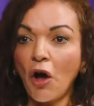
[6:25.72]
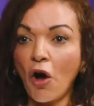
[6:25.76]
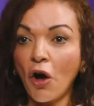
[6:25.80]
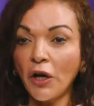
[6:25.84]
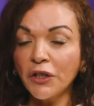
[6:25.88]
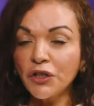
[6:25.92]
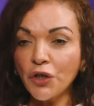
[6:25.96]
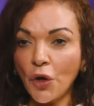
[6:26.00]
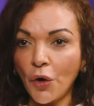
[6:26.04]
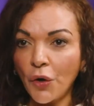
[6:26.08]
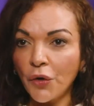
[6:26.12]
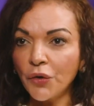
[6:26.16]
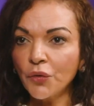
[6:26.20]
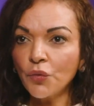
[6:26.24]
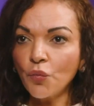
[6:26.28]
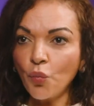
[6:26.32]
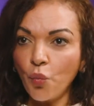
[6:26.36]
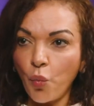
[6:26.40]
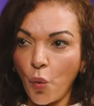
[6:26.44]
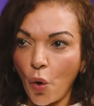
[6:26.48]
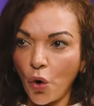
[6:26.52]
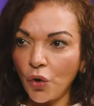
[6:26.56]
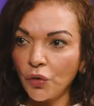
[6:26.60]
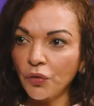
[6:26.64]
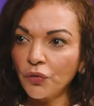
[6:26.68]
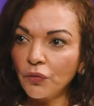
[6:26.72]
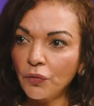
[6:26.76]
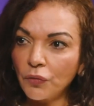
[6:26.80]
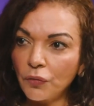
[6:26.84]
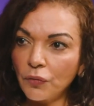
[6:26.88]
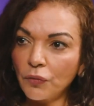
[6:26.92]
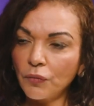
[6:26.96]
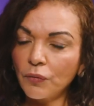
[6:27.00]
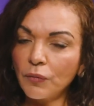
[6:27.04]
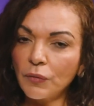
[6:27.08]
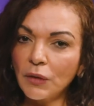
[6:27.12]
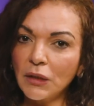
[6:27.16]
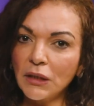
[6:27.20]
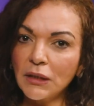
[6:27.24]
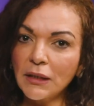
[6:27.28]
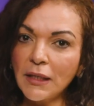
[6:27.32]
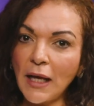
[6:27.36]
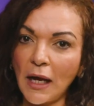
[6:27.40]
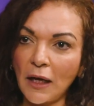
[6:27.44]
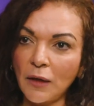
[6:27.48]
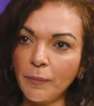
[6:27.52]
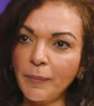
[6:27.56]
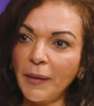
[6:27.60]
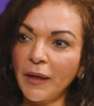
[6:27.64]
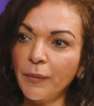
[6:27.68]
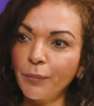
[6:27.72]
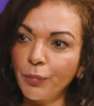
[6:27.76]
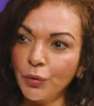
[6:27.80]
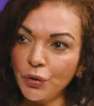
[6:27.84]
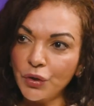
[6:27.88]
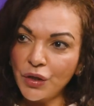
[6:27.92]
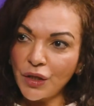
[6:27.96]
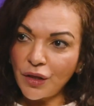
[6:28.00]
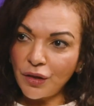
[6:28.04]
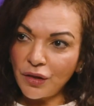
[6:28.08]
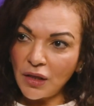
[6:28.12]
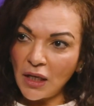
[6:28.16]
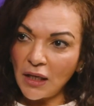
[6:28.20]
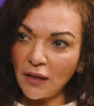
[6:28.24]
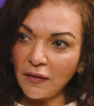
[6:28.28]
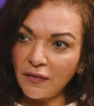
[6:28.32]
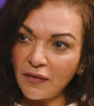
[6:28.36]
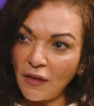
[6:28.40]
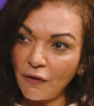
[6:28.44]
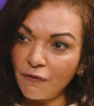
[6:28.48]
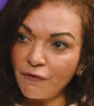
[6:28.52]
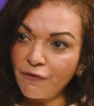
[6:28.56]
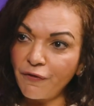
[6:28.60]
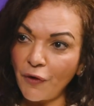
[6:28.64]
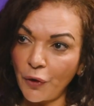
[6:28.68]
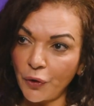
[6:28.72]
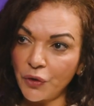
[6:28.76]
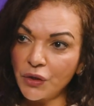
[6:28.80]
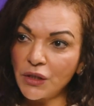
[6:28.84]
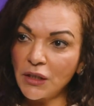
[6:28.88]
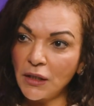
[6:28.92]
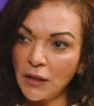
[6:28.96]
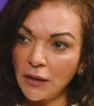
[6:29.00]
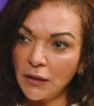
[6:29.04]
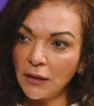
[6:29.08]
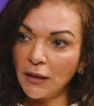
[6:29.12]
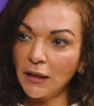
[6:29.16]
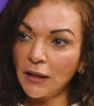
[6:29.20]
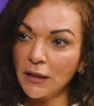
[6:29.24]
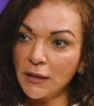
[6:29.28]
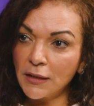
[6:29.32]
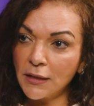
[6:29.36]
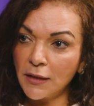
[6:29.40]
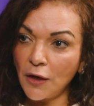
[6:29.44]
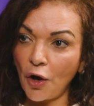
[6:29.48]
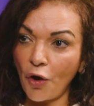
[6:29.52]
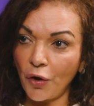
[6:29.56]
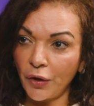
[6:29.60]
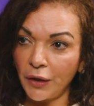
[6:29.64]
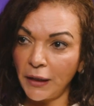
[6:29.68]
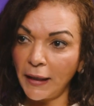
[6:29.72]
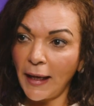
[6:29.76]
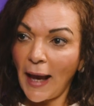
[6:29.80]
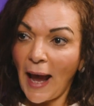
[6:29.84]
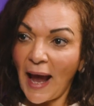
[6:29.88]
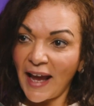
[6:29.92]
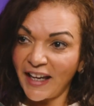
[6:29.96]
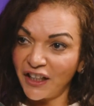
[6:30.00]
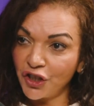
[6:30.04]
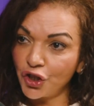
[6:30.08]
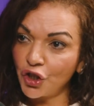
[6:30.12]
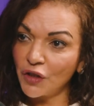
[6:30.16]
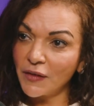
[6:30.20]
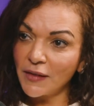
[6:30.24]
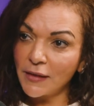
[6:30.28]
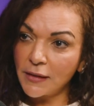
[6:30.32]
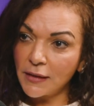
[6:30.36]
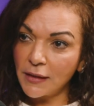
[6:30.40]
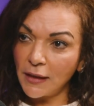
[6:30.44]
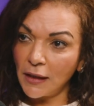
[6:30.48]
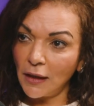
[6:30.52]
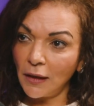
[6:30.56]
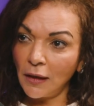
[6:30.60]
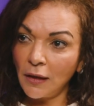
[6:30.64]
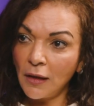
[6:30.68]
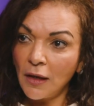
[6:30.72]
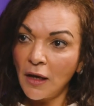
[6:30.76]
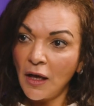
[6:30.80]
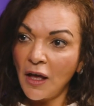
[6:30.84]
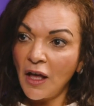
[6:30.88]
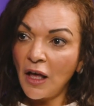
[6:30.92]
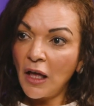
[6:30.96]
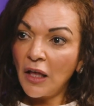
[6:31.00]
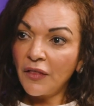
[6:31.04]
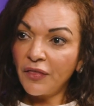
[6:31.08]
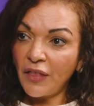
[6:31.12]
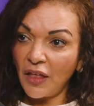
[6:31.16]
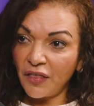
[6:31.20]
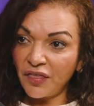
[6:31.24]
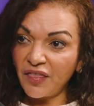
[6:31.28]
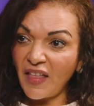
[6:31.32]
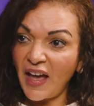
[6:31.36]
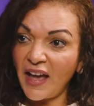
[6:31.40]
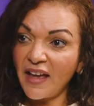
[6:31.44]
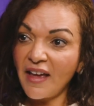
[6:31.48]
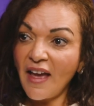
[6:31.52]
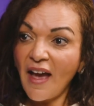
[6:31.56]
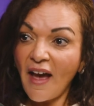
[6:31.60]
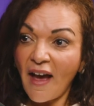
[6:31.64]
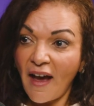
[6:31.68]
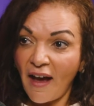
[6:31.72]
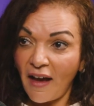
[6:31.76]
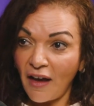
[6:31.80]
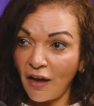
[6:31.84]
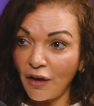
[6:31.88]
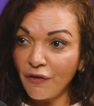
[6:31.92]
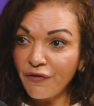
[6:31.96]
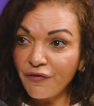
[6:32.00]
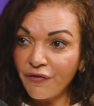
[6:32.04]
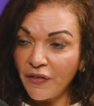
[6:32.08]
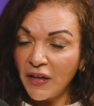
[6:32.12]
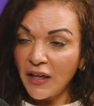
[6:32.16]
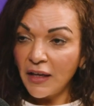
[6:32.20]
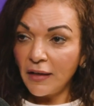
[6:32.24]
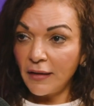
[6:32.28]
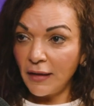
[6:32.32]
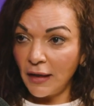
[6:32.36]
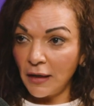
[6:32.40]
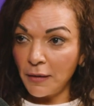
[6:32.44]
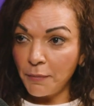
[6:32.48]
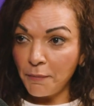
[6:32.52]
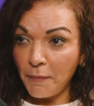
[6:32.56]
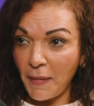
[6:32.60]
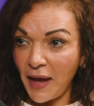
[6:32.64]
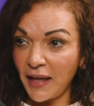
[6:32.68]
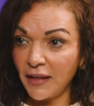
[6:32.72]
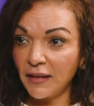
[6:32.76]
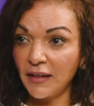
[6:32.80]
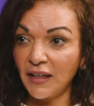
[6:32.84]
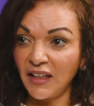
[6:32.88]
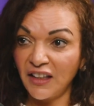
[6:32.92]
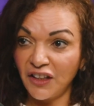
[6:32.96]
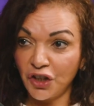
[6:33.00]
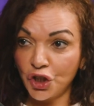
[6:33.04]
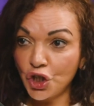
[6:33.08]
I don't want young people to think that voting is the only agency that they have in making